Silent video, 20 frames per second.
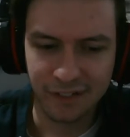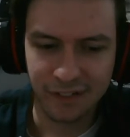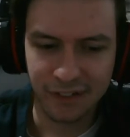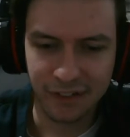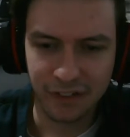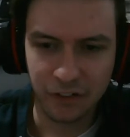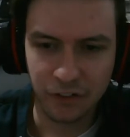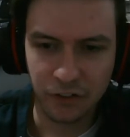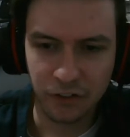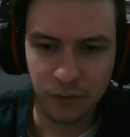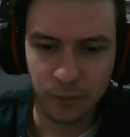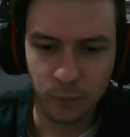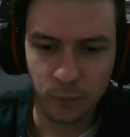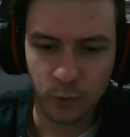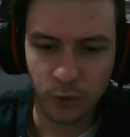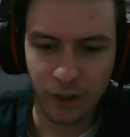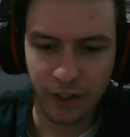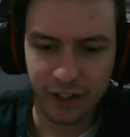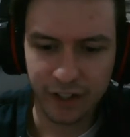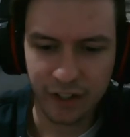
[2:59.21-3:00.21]
You're just
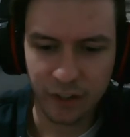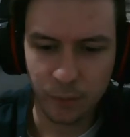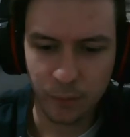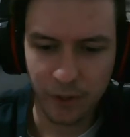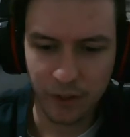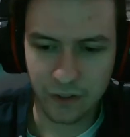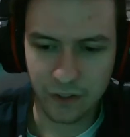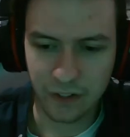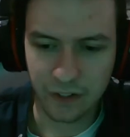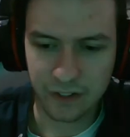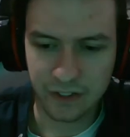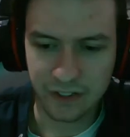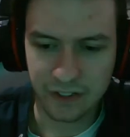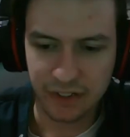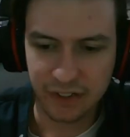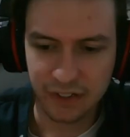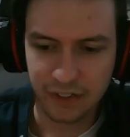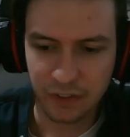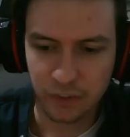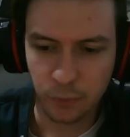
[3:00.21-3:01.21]
bragging about
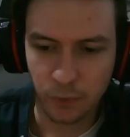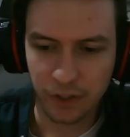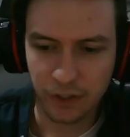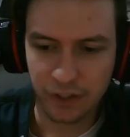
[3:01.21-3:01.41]
cutscenes. Well,